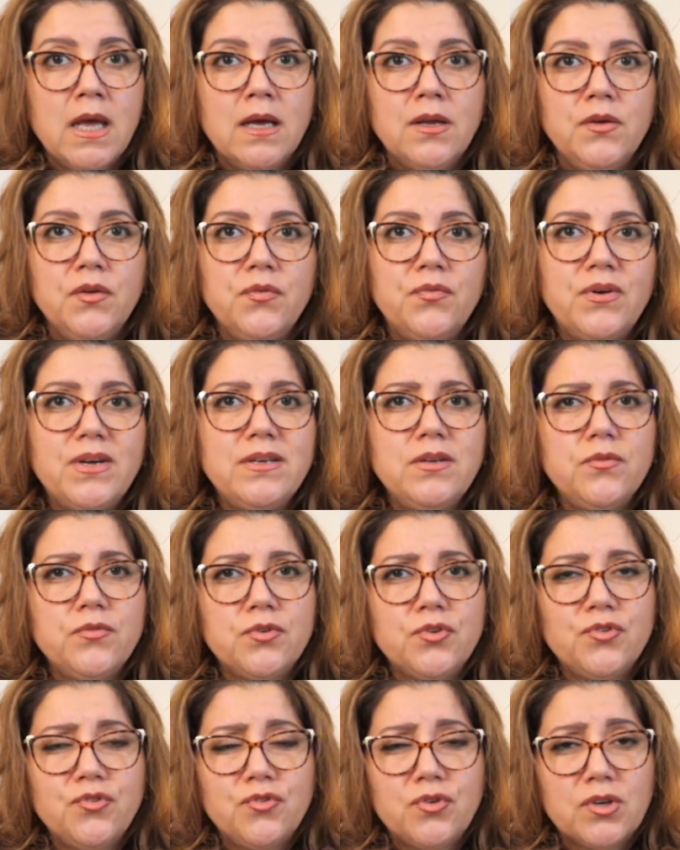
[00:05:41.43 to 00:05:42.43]
Define
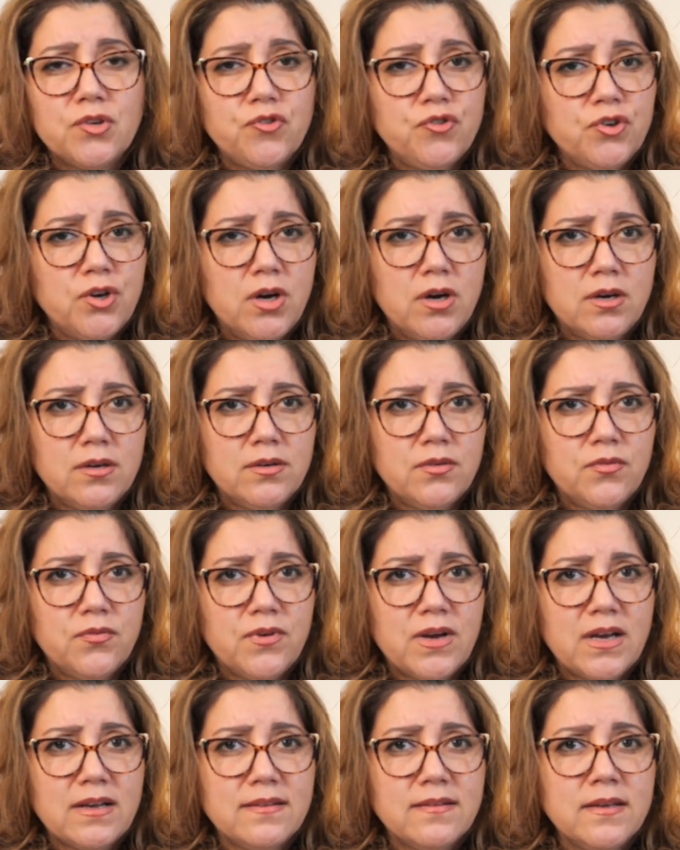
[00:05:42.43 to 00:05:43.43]
infrastructure
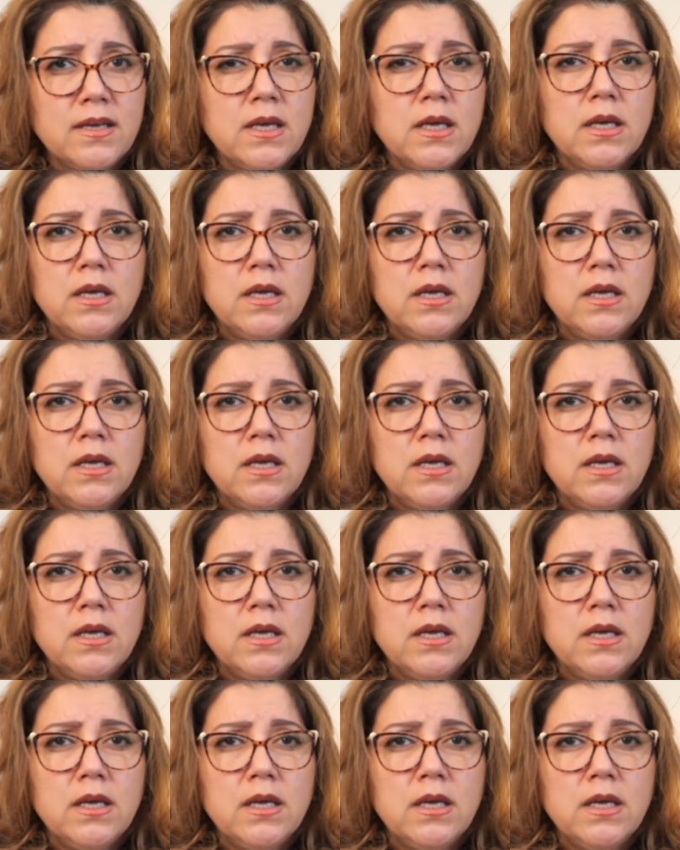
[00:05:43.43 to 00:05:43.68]
artifacts,